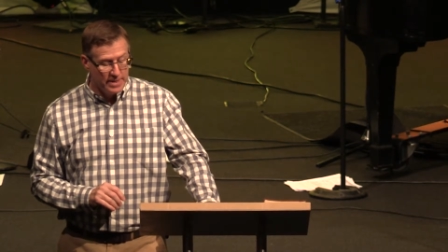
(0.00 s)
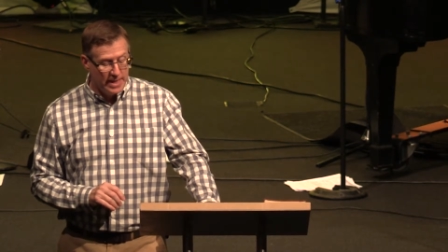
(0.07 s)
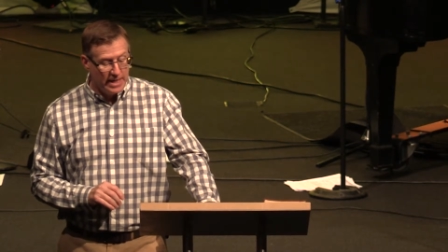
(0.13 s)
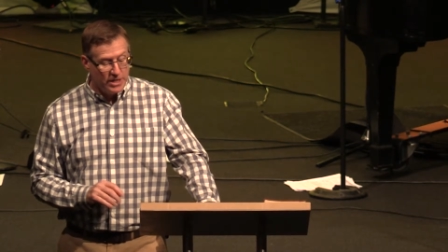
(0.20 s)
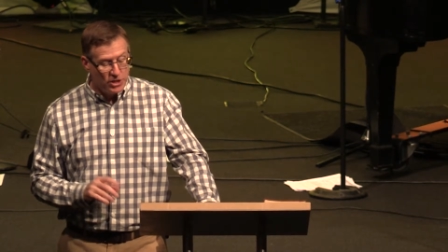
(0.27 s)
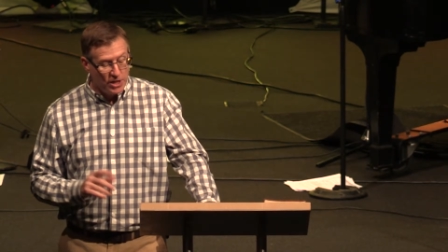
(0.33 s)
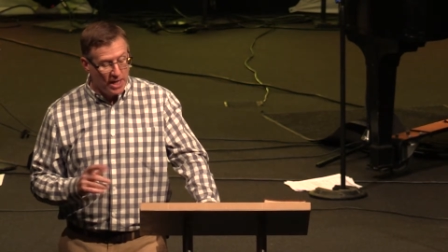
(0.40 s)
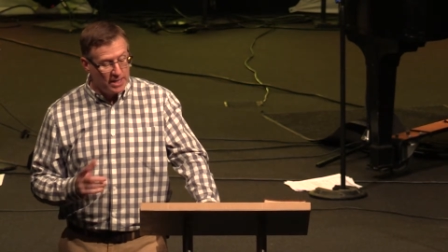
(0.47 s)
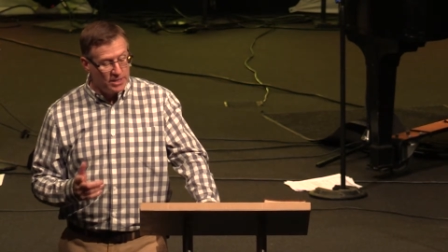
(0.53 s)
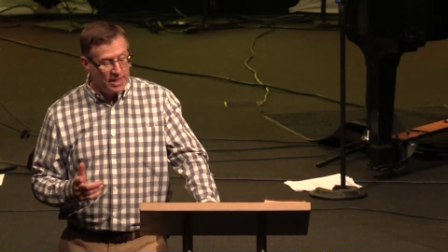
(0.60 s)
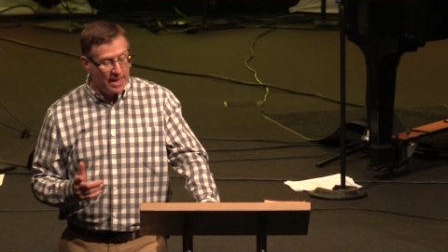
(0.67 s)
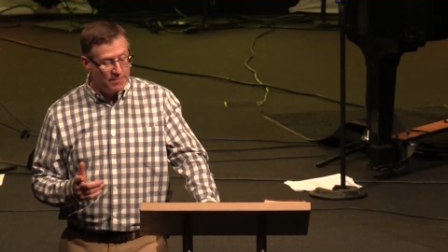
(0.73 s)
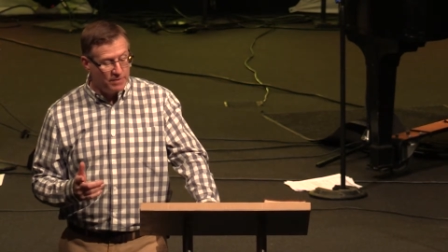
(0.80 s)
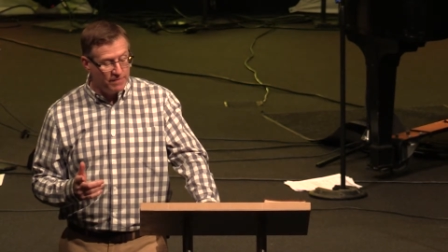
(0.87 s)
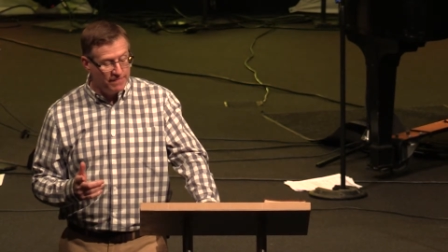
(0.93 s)
In John
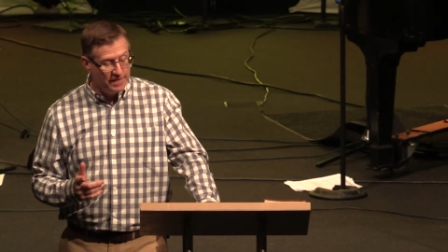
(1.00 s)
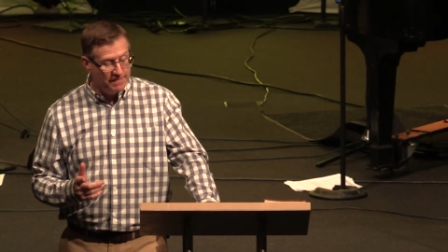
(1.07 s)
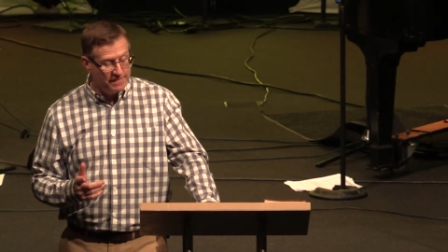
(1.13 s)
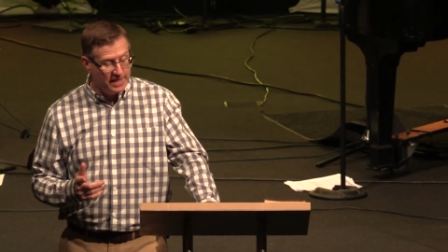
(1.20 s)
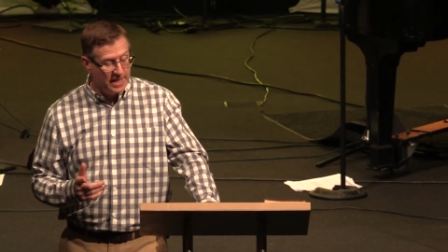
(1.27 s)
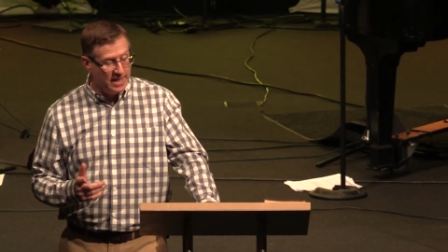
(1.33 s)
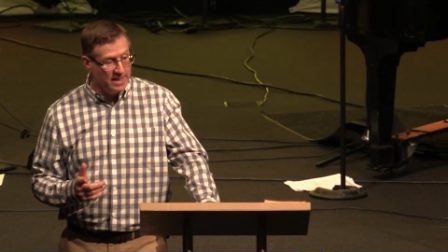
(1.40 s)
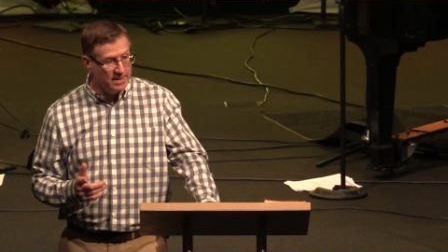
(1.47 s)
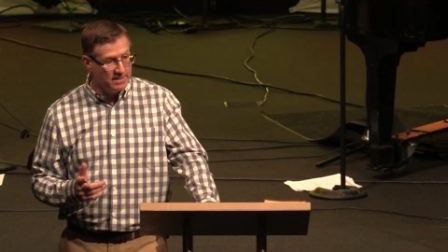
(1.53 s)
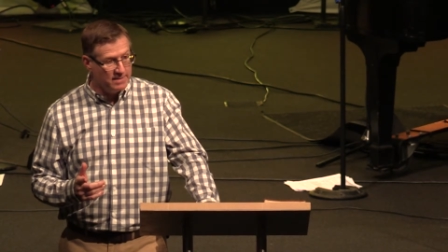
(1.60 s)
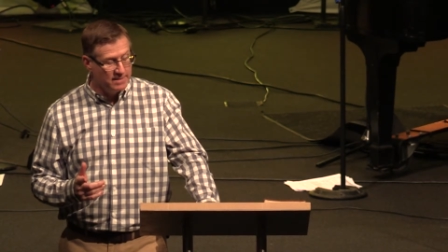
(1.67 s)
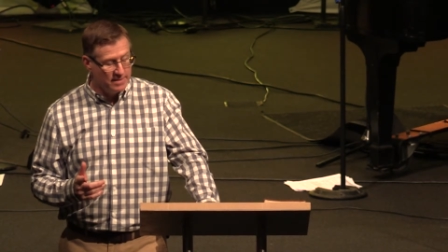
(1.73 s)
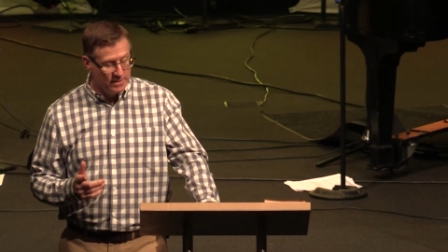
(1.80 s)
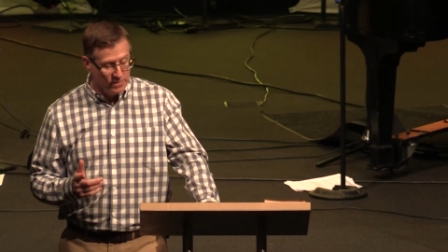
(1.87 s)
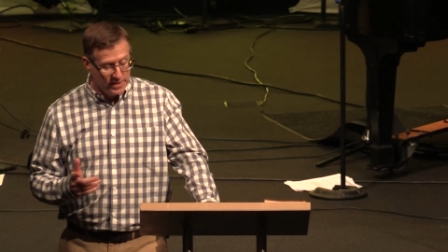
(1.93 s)
chapter 15,
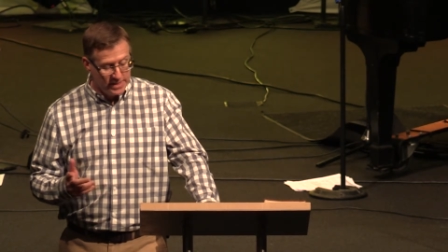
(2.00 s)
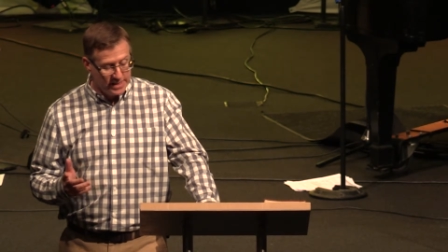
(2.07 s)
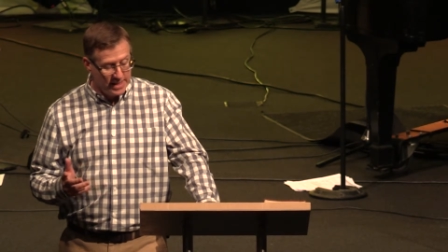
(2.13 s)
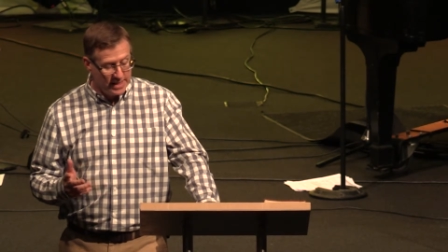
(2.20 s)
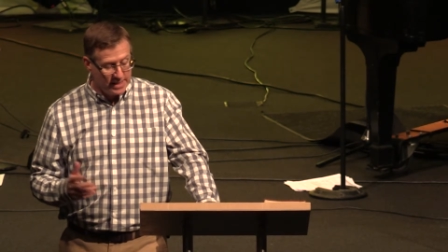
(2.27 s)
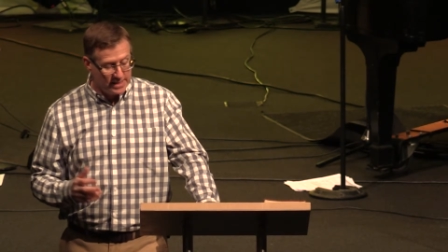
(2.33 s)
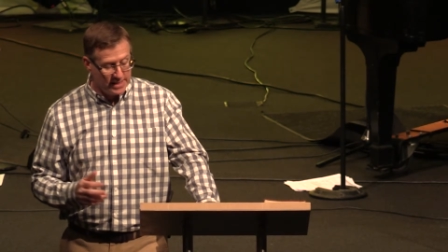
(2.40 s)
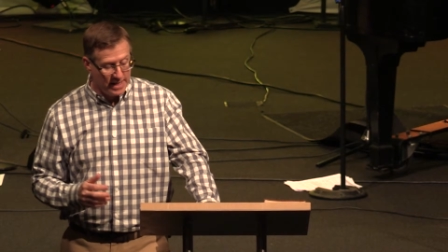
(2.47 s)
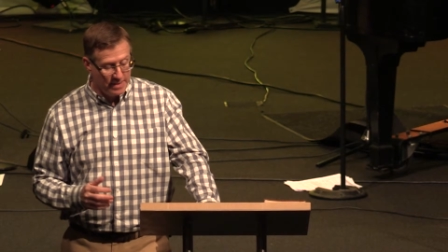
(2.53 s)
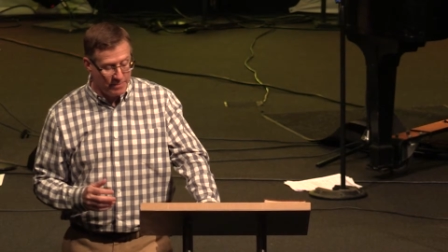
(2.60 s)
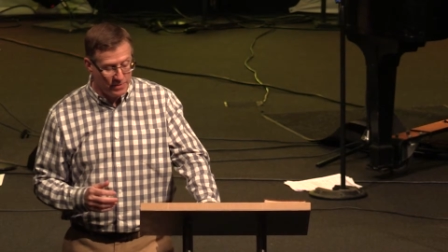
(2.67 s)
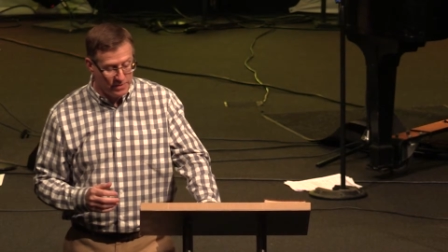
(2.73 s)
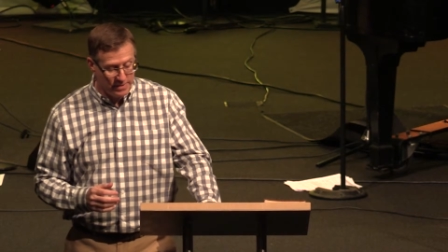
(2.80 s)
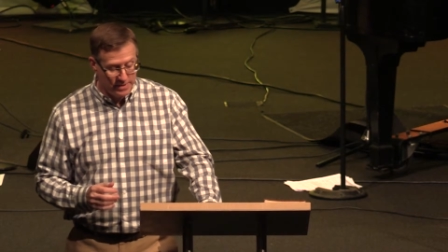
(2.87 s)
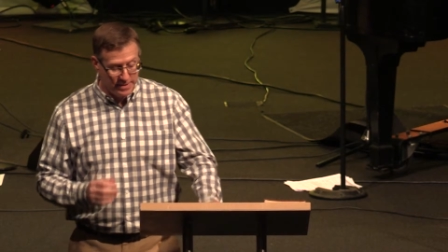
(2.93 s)
we see an example.